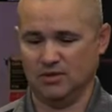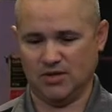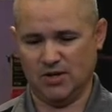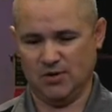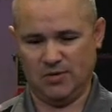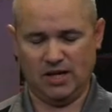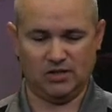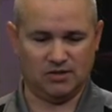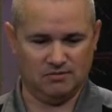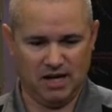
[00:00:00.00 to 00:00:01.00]
so
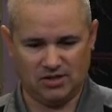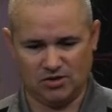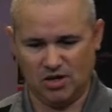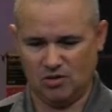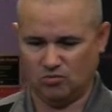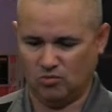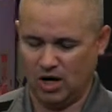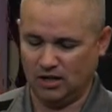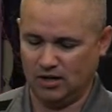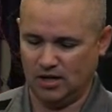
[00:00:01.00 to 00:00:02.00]
that's
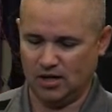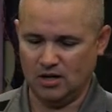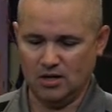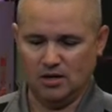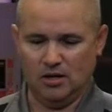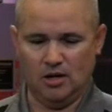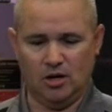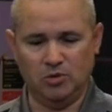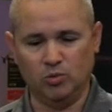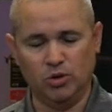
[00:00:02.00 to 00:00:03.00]
right there.
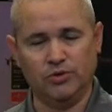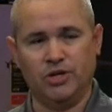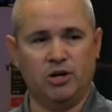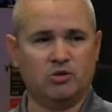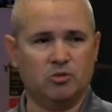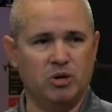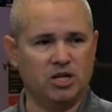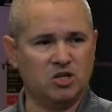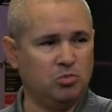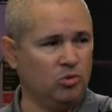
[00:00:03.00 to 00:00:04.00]
You will notice the
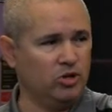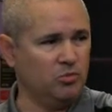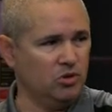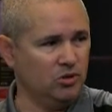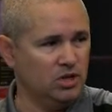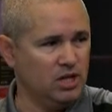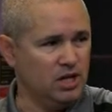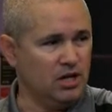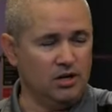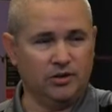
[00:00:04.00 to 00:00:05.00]
Metasploitable.
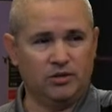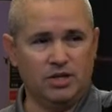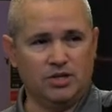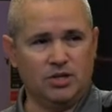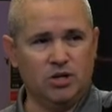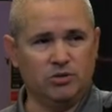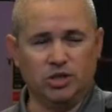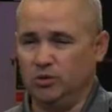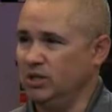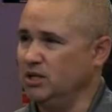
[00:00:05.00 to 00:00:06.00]
There is no
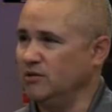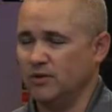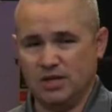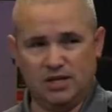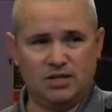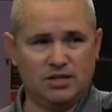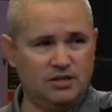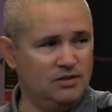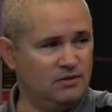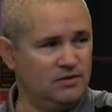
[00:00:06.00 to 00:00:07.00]
GUI for this,
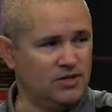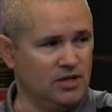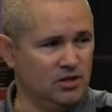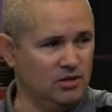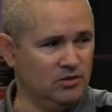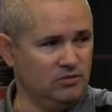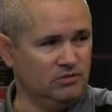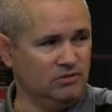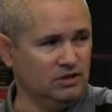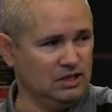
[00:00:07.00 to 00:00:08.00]
so
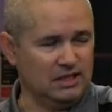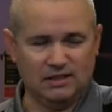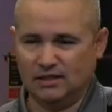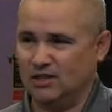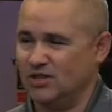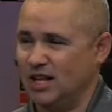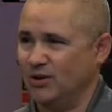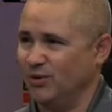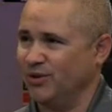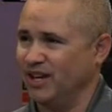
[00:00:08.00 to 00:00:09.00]
there's that
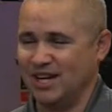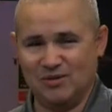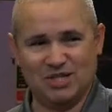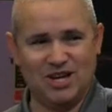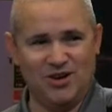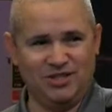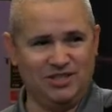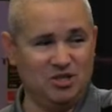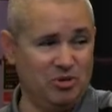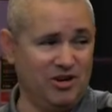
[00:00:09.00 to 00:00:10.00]
whole thing I was telling
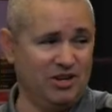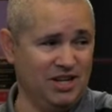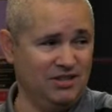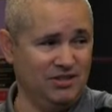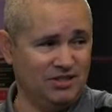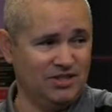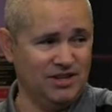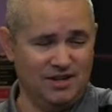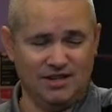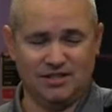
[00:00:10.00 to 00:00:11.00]
you. You better get used
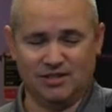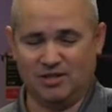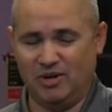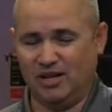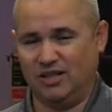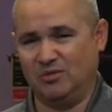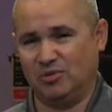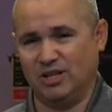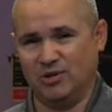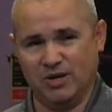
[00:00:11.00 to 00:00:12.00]
to command line
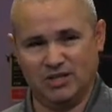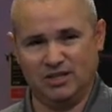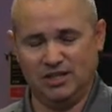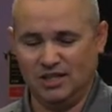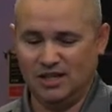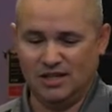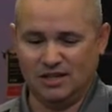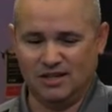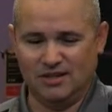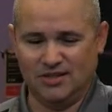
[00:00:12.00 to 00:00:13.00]
pretty quickly,
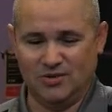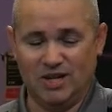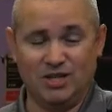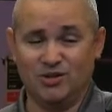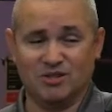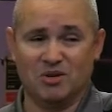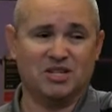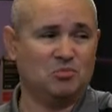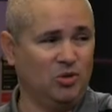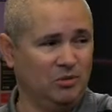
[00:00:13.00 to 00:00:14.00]
because you ain't using
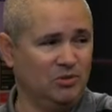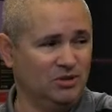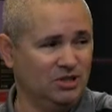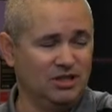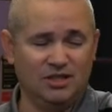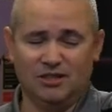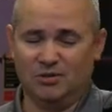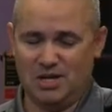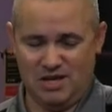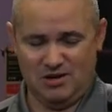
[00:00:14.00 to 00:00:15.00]
Metasploitable
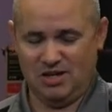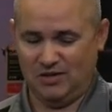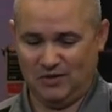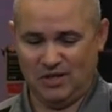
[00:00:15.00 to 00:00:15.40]
if you